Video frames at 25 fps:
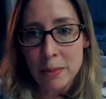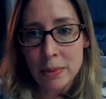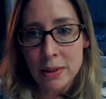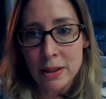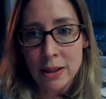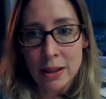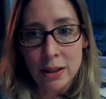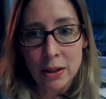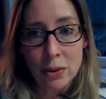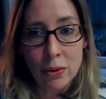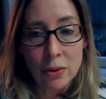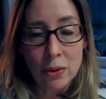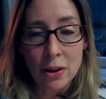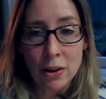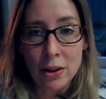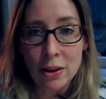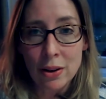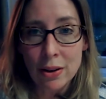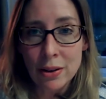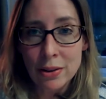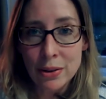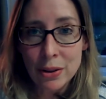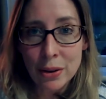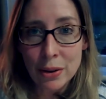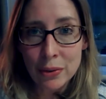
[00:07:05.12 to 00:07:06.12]
or a glass
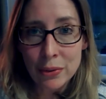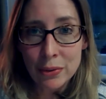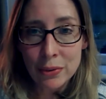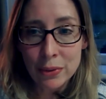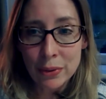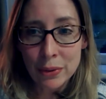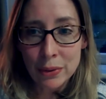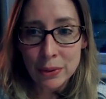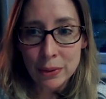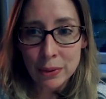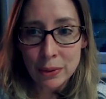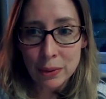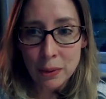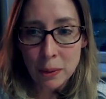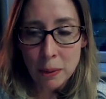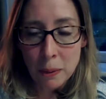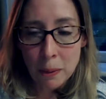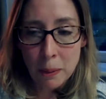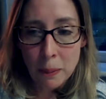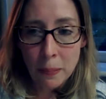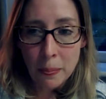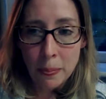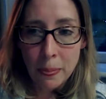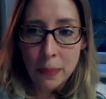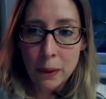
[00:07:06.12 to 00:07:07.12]
half full?
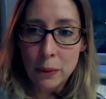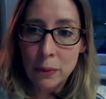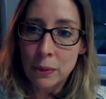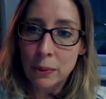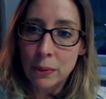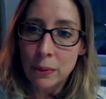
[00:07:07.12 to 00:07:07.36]
Or,